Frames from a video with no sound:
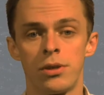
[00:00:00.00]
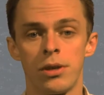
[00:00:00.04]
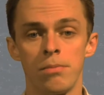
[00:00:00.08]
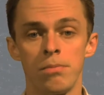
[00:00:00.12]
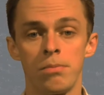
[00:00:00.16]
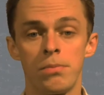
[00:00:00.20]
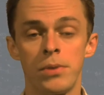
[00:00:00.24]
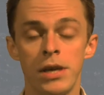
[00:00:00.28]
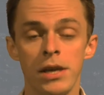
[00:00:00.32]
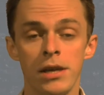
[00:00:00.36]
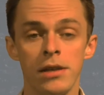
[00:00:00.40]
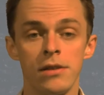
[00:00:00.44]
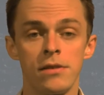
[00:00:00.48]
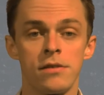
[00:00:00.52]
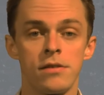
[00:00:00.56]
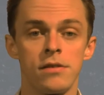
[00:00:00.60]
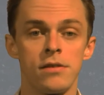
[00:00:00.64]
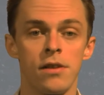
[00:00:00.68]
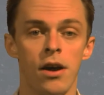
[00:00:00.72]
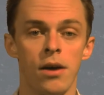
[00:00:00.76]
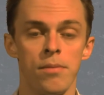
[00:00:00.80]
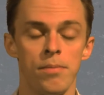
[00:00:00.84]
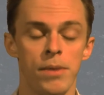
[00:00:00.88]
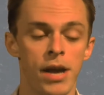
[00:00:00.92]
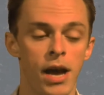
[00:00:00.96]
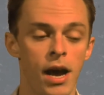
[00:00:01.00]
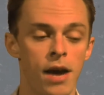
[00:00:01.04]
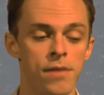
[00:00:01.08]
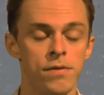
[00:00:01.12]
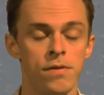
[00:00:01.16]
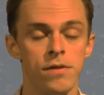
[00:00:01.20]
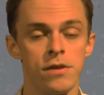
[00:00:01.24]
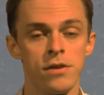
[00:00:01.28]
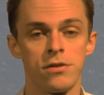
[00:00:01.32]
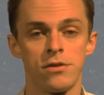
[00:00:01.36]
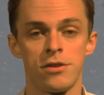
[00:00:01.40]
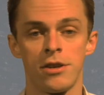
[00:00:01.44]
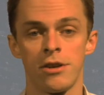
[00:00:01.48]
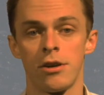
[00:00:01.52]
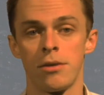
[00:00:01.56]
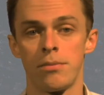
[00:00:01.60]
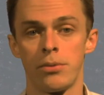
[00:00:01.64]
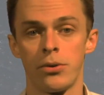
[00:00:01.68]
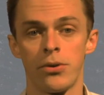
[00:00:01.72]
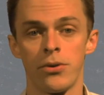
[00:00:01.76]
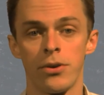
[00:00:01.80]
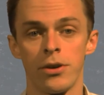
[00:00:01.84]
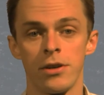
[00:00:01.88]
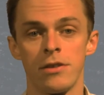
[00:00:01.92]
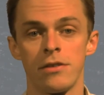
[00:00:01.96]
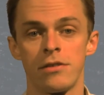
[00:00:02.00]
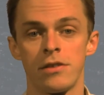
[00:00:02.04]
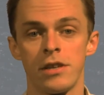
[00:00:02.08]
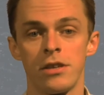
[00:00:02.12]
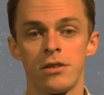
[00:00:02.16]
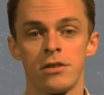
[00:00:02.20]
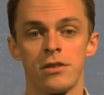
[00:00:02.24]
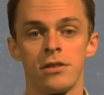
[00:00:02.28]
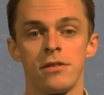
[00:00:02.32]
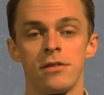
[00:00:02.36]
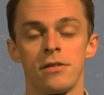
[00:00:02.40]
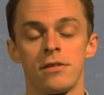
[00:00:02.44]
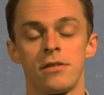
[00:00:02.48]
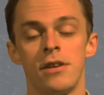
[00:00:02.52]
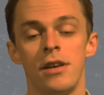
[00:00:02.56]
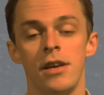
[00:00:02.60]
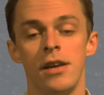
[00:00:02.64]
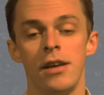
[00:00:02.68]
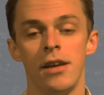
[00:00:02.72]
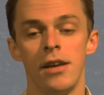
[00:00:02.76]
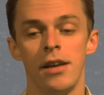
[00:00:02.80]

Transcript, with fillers: compete on behalf of these charitable organizations.